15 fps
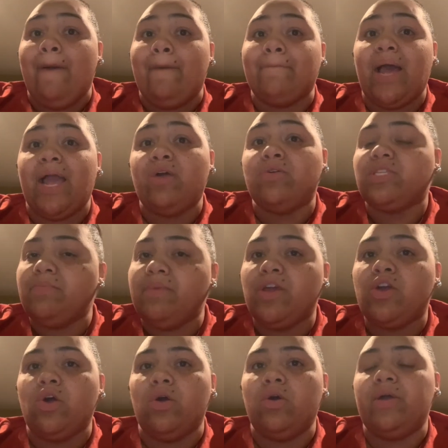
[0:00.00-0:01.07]
my ultimate
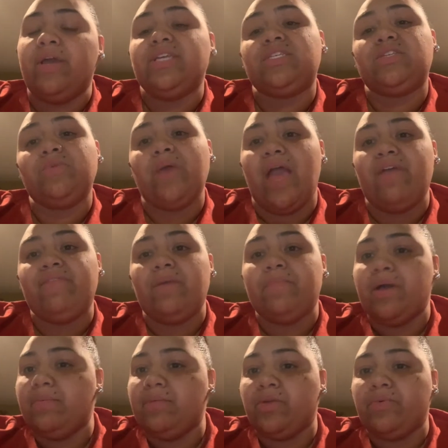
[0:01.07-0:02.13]
goal is to have a
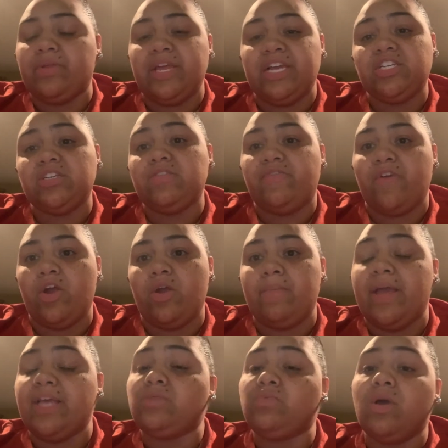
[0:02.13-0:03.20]
public relations firm
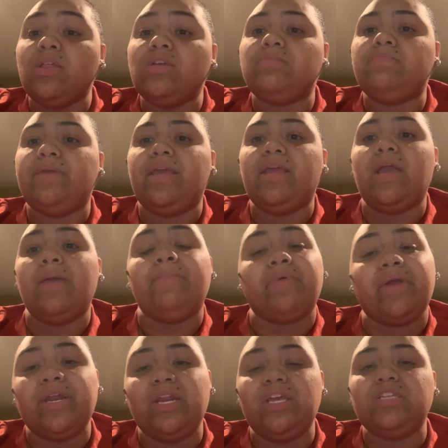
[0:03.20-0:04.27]
as well as being a
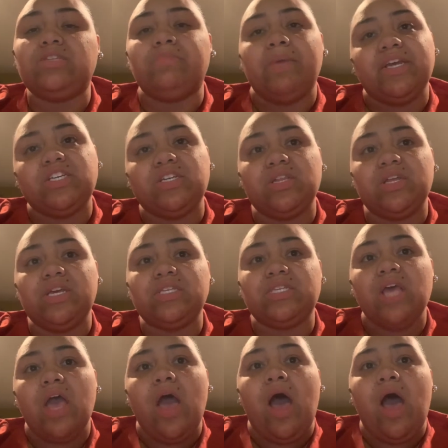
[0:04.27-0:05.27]
branding specialist.